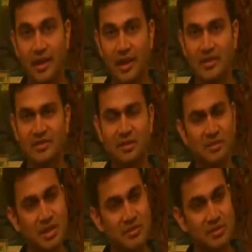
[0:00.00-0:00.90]
And
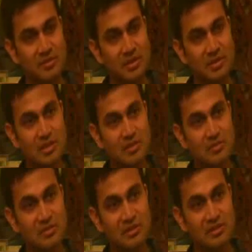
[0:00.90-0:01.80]
sometimes there may
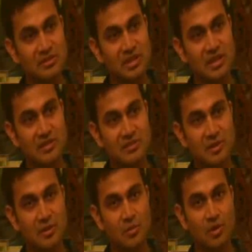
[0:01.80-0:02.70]
be misunderstandings
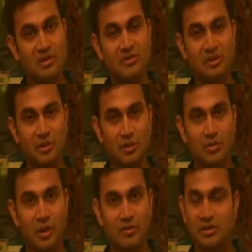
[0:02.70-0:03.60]
about what a
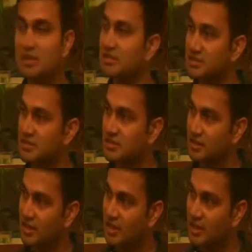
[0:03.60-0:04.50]
secure browser is,
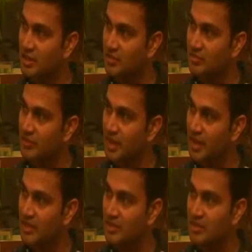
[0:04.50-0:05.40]

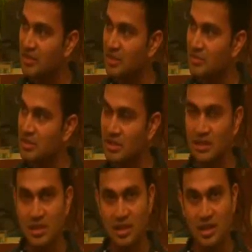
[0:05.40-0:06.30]
and there may be
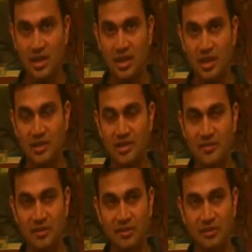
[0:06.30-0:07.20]

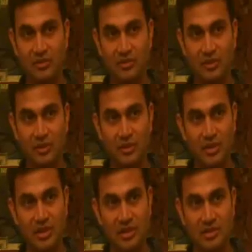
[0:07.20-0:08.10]
definitions of
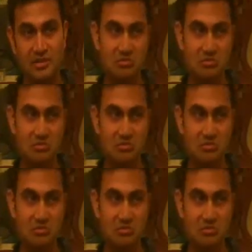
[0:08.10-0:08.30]
security that